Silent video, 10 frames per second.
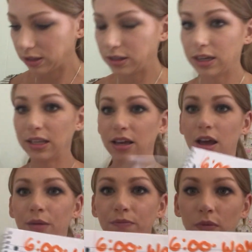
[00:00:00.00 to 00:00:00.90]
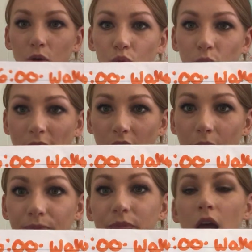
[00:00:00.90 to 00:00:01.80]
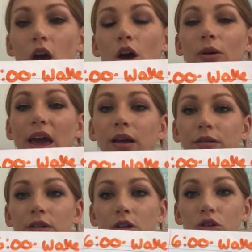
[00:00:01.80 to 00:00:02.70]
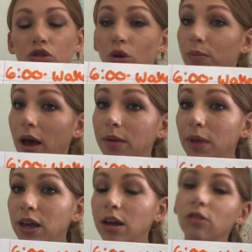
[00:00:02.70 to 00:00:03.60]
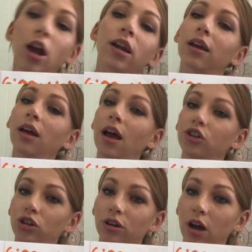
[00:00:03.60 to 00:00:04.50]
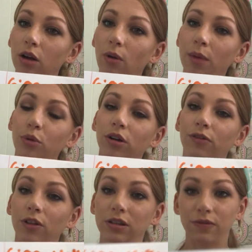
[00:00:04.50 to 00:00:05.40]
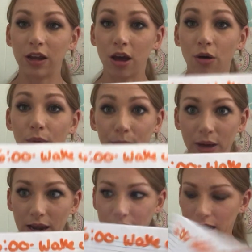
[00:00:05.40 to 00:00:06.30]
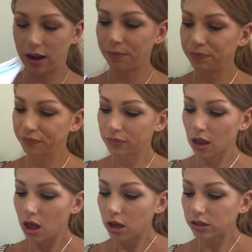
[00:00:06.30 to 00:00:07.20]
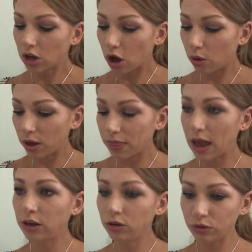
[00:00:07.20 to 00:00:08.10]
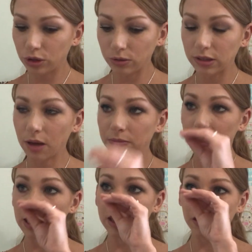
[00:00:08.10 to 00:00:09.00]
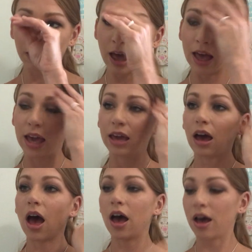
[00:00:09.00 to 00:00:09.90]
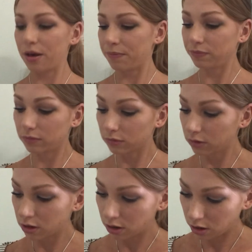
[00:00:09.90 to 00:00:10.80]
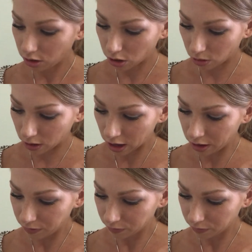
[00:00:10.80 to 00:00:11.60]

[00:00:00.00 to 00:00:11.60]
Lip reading: 6 a.m., wake up. Okay, don't mind my handwriting. I should have got a whiteboard for this video, but I didn't. So then you do something like yoga,